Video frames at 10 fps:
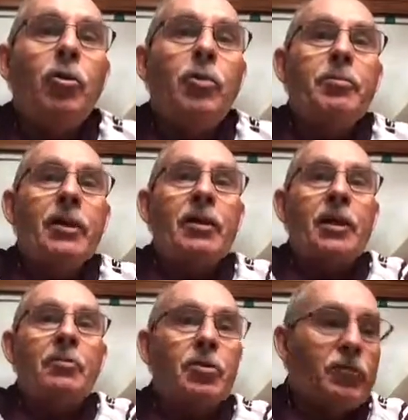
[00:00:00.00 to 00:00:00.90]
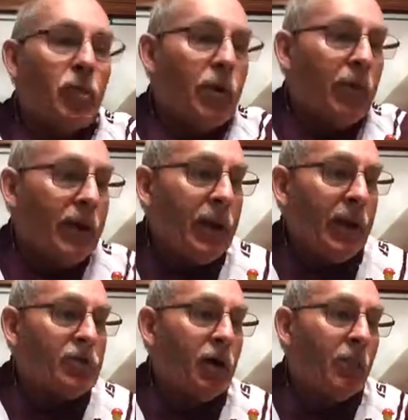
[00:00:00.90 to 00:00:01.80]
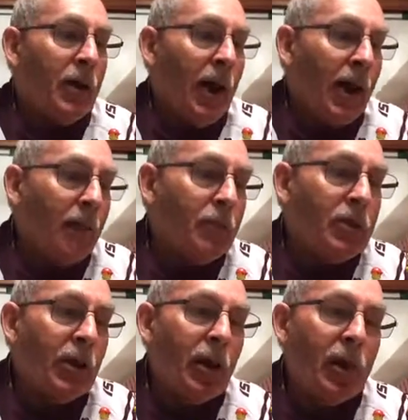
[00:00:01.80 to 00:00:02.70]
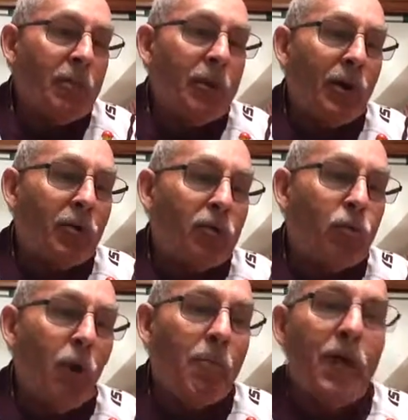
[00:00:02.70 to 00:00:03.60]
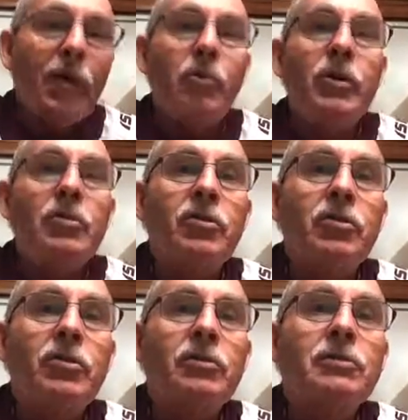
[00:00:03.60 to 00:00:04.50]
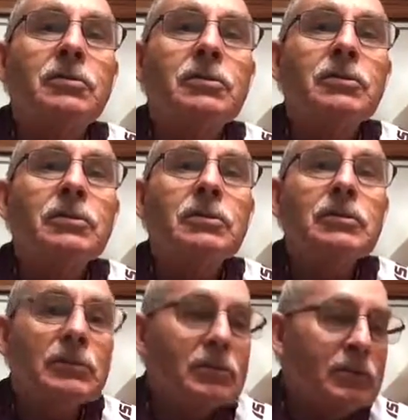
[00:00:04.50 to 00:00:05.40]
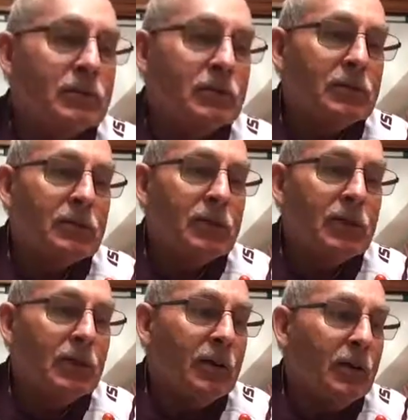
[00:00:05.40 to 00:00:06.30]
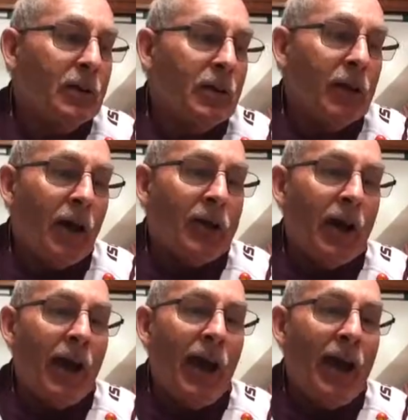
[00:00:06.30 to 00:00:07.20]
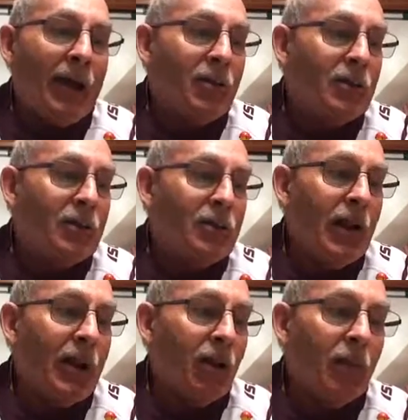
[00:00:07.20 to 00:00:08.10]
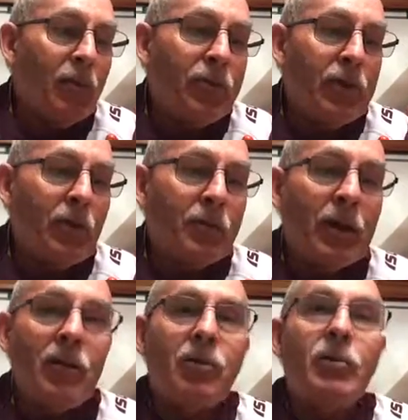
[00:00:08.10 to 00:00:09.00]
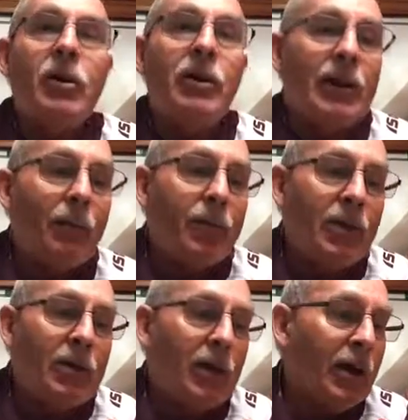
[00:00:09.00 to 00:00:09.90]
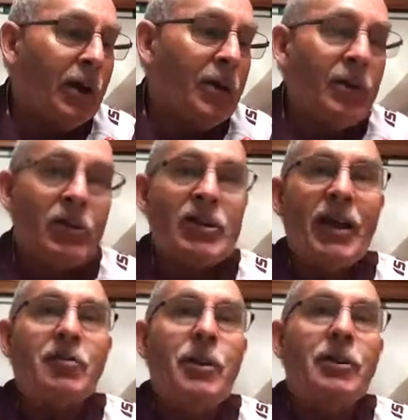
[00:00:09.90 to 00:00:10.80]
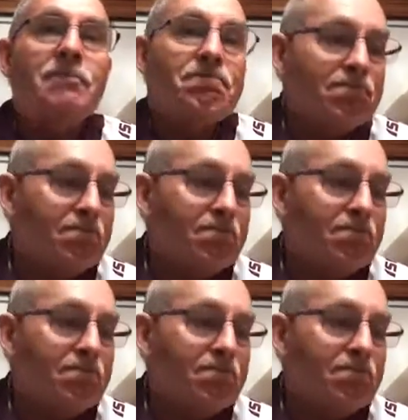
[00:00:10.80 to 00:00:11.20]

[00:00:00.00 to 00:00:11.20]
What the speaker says: We better get a move on. We're running out of time. Yellow Lead Belters, Wombara Weasels. Oh, Wombara by 400. Okay, and I think I'm going to clean up the taxmen.